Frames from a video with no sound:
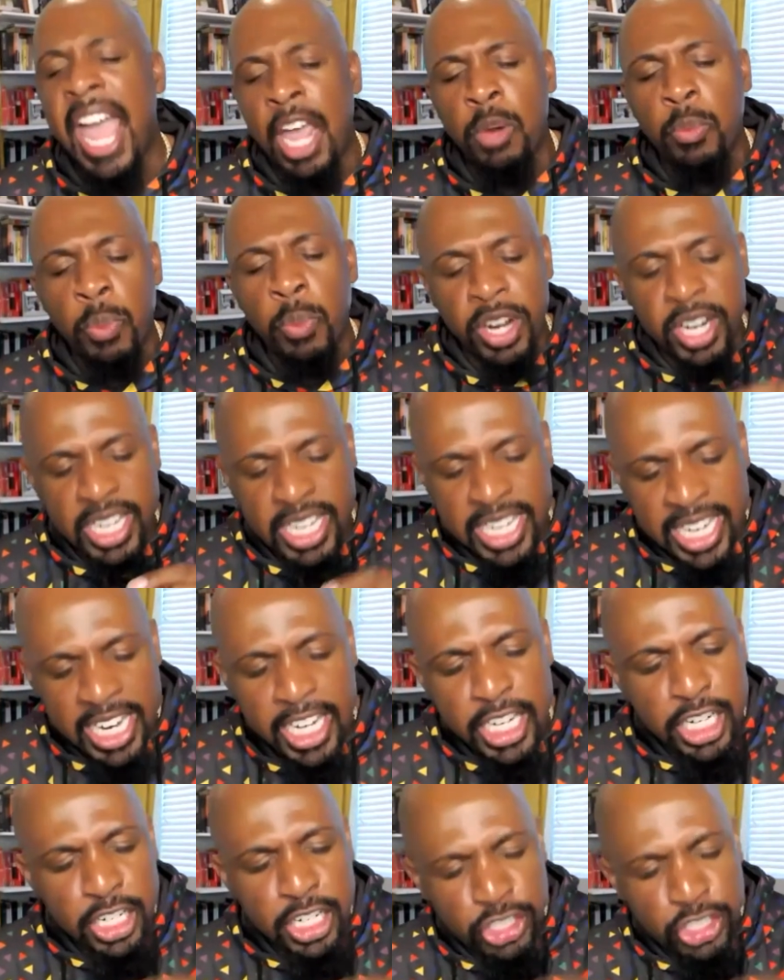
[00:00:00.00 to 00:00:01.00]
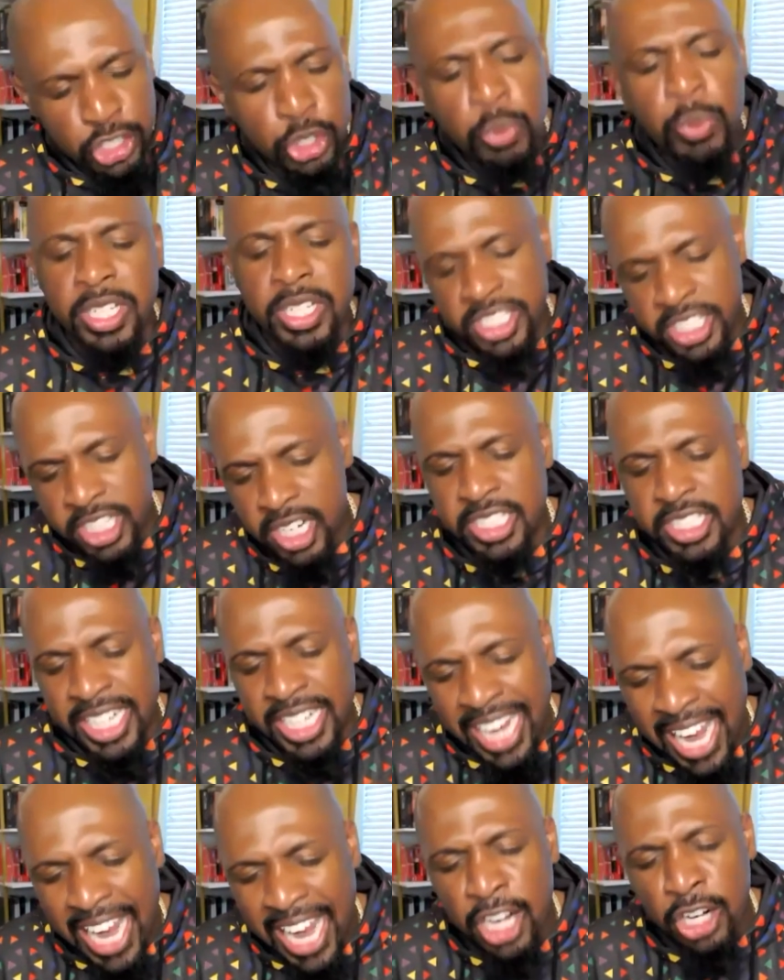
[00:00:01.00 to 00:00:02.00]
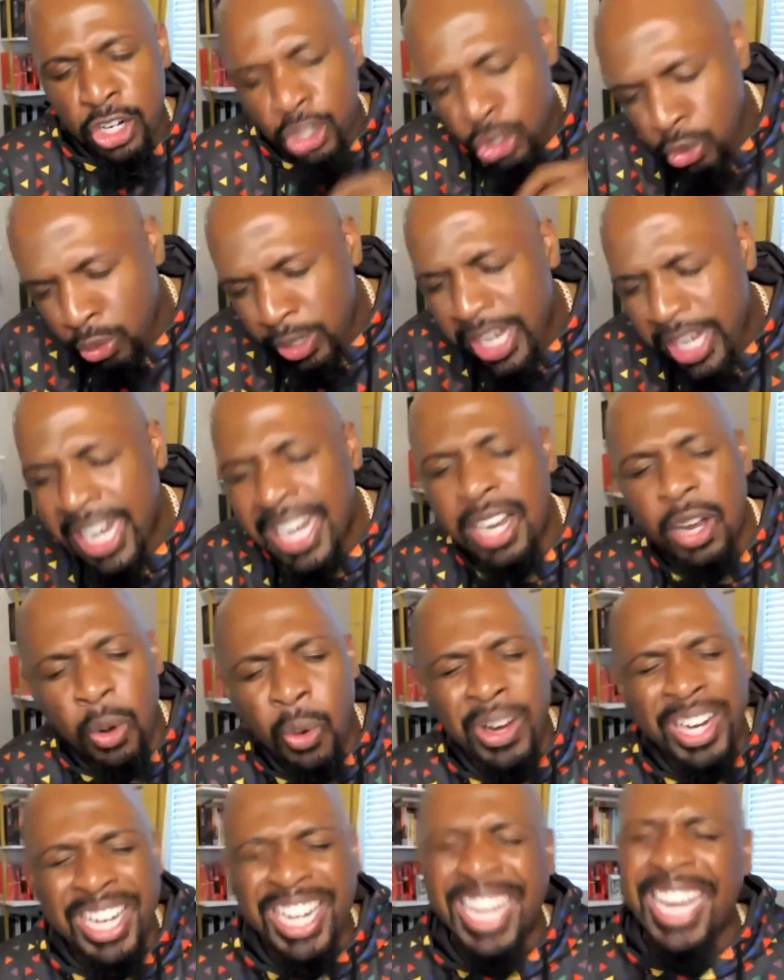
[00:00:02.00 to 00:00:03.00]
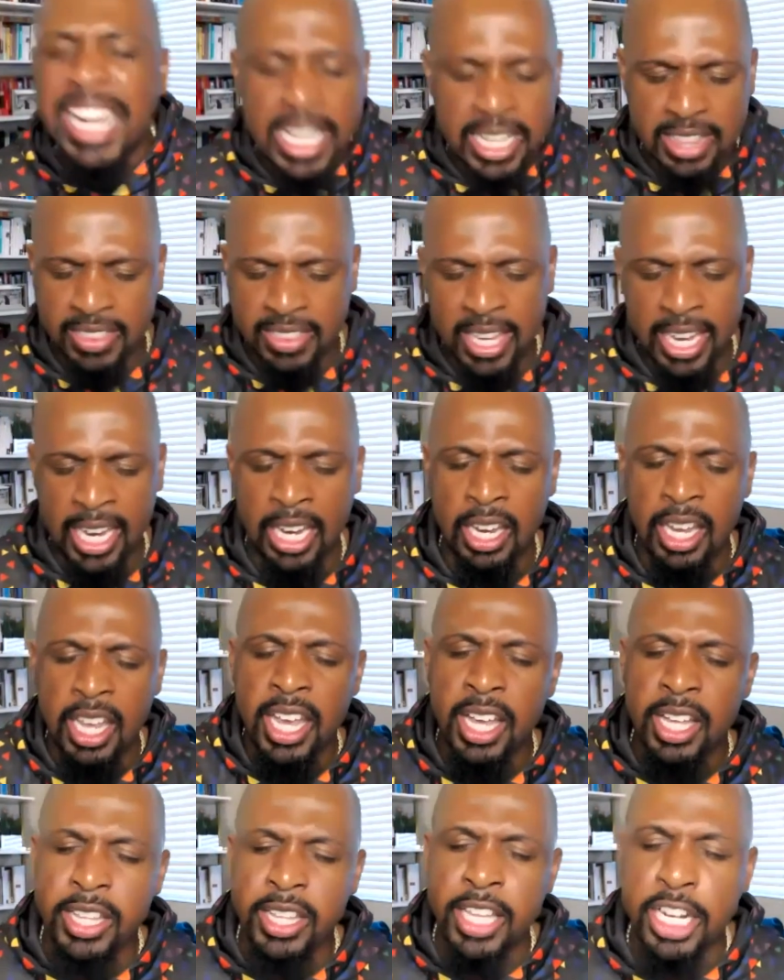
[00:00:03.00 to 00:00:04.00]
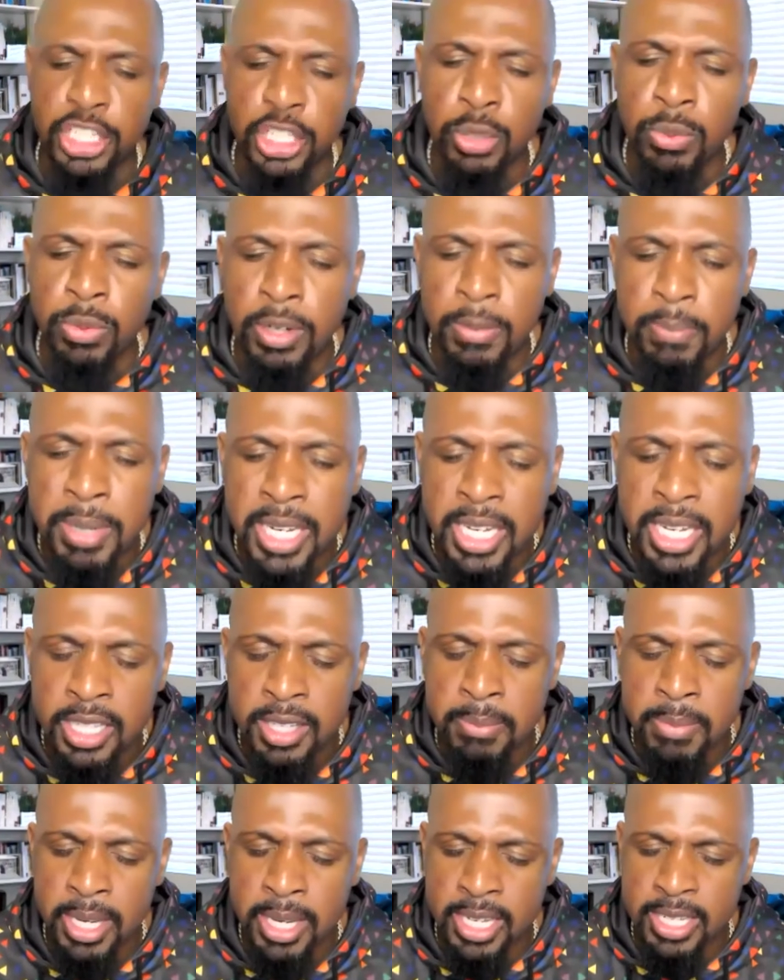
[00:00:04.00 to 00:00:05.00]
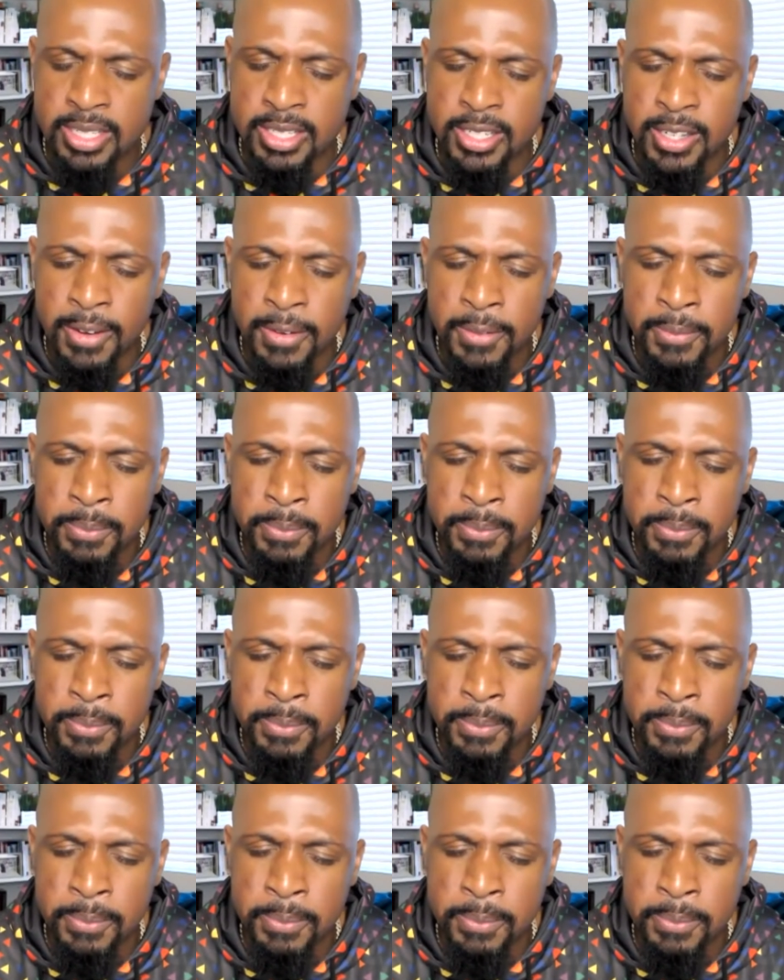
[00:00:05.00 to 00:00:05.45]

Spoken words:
and where any two are touching and agreeing on anything, that you would be in the midst.